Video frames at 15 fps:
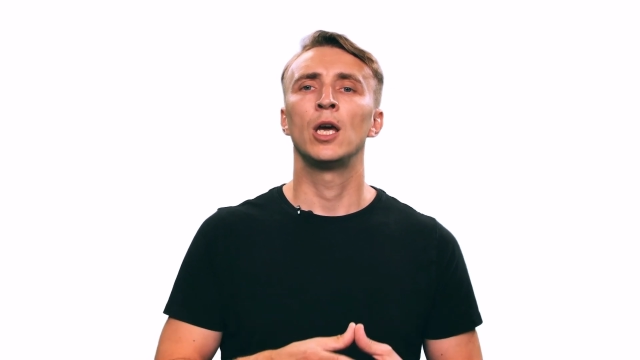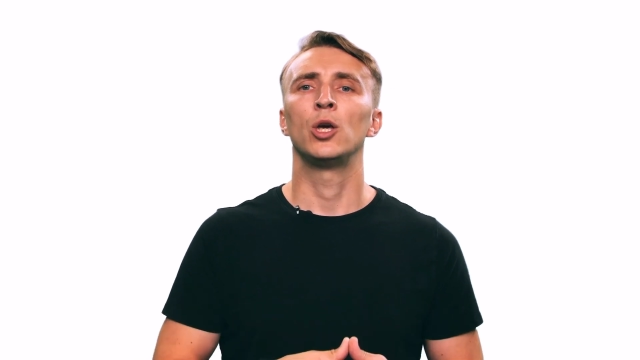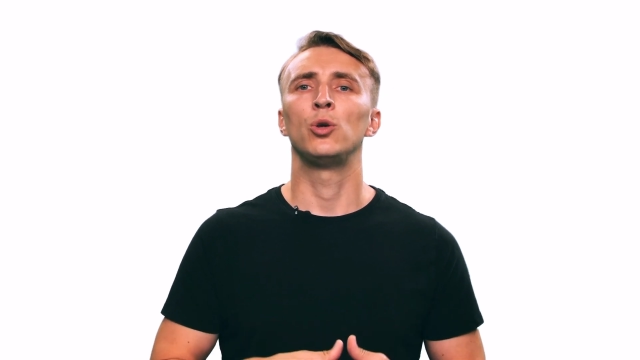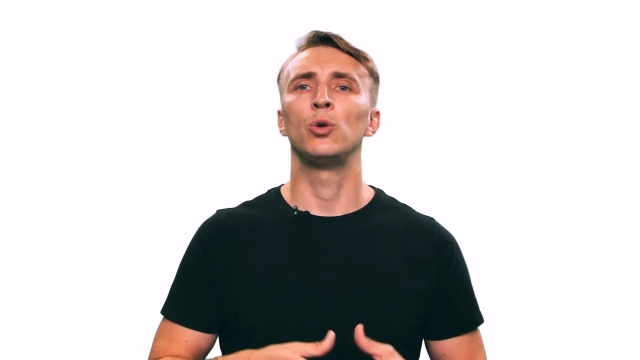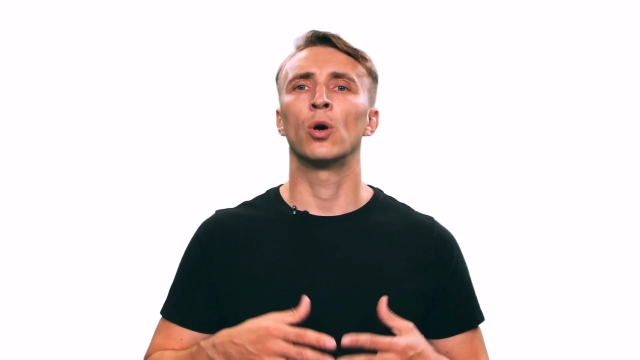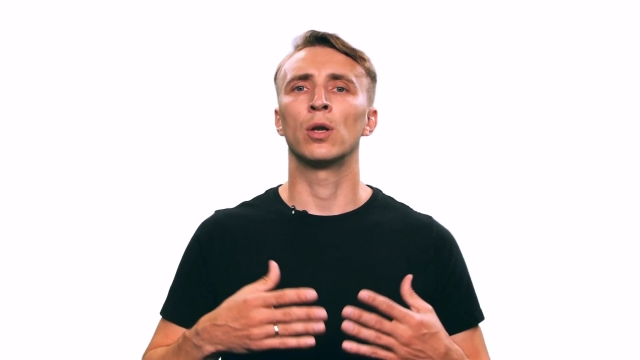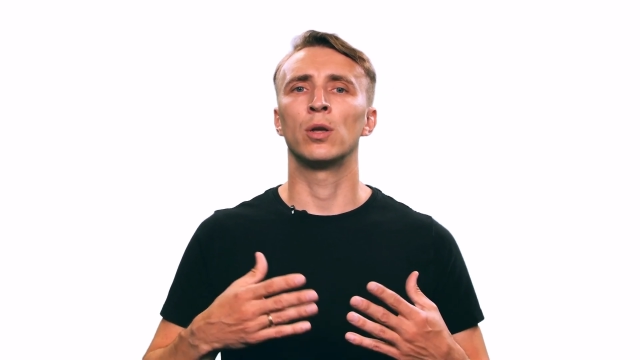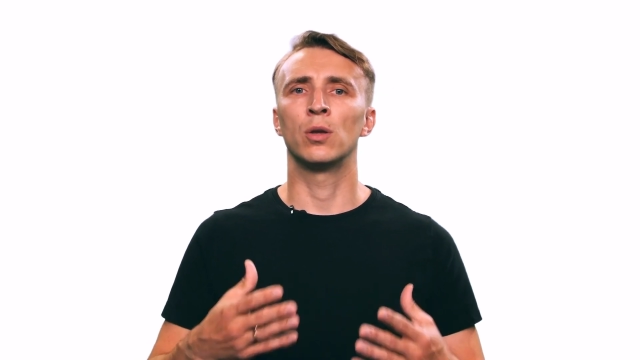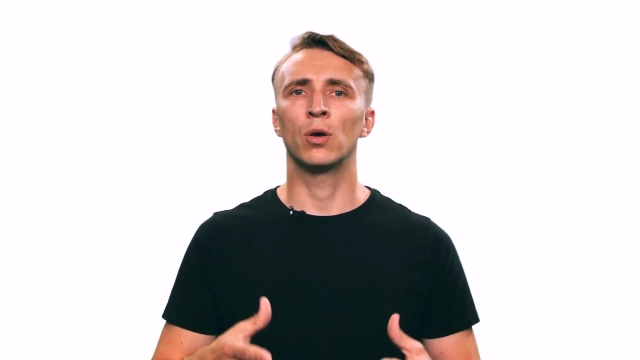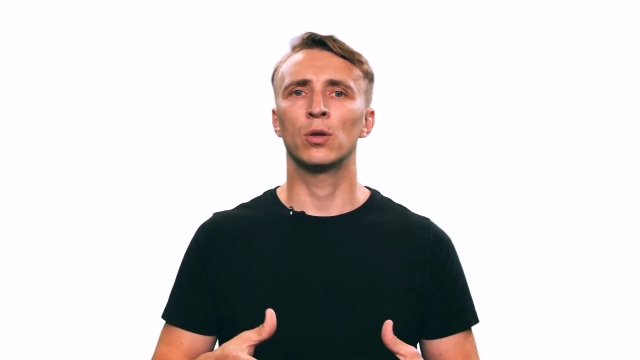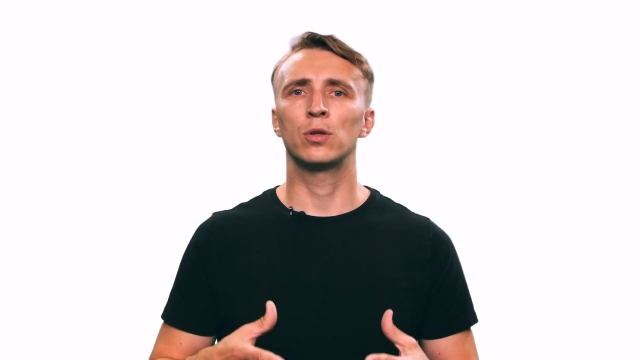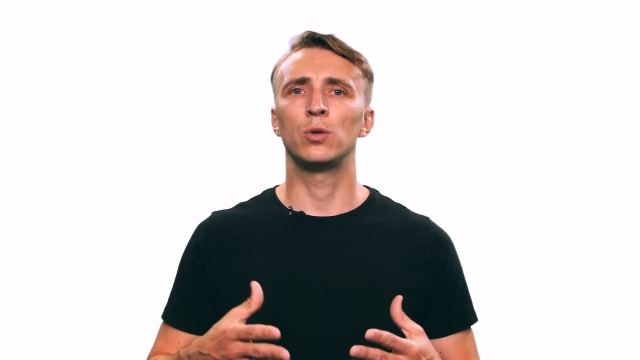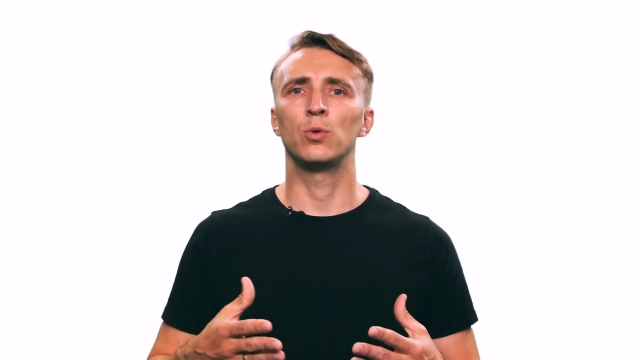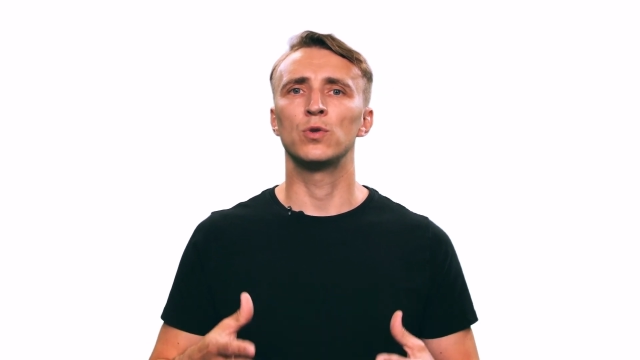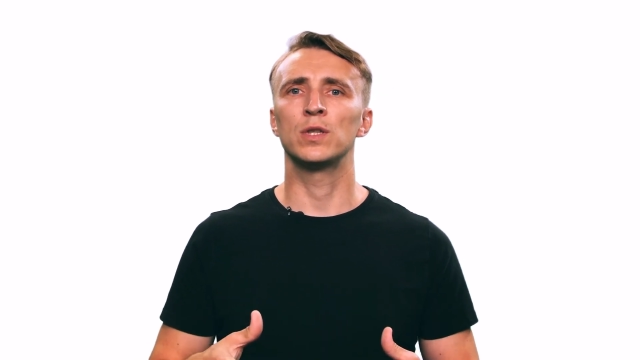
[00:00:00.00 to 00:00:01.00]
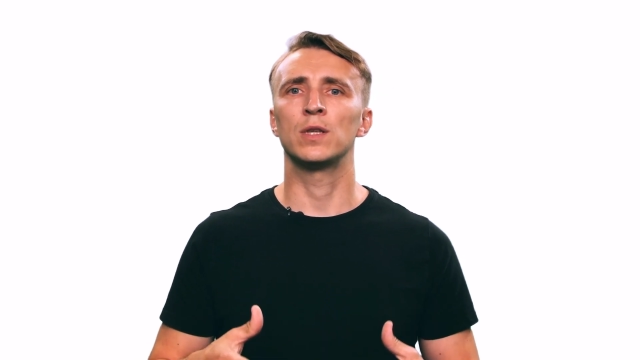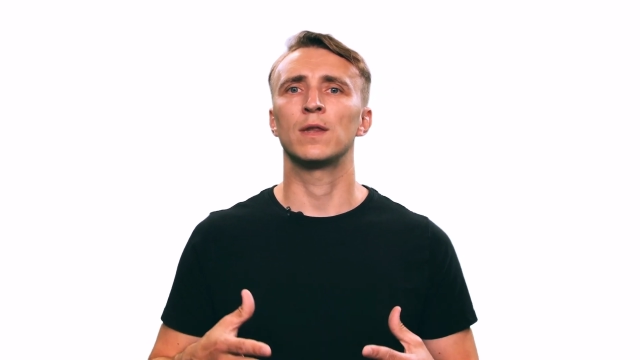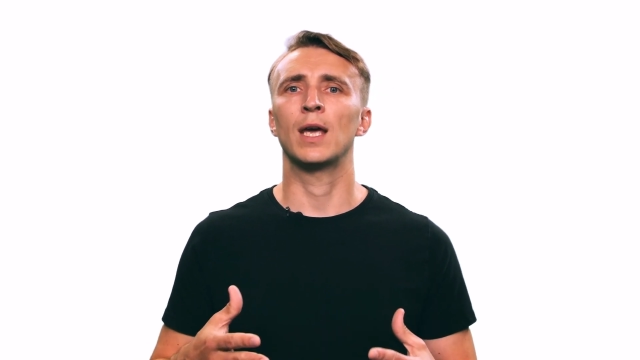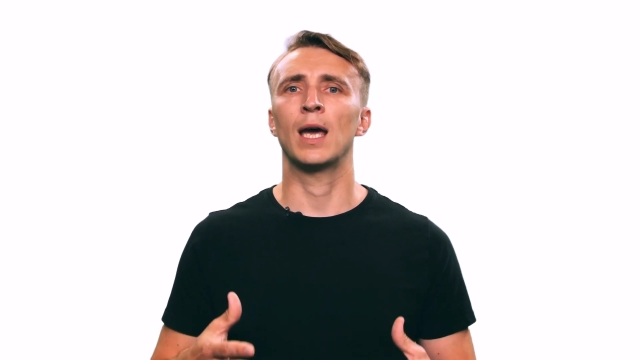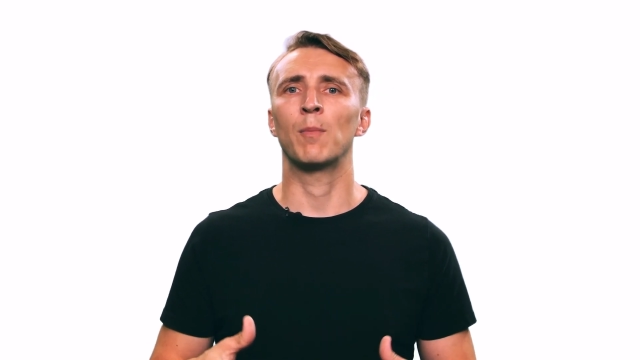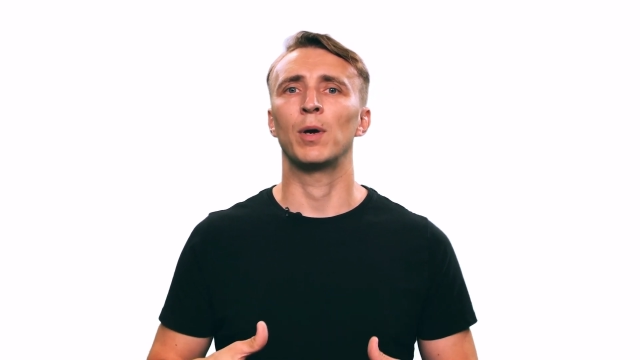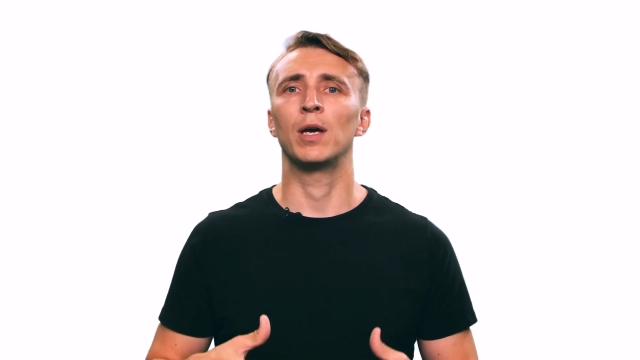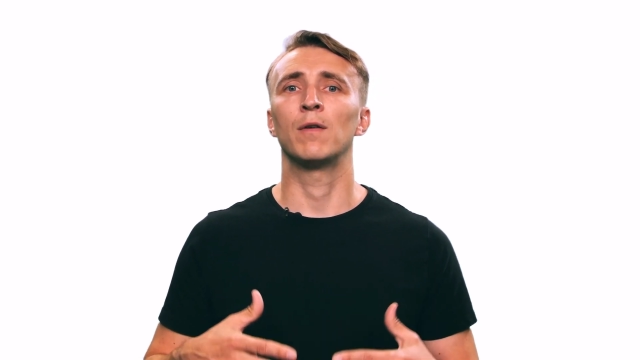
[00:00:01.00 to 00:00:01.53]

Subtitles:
you are not using them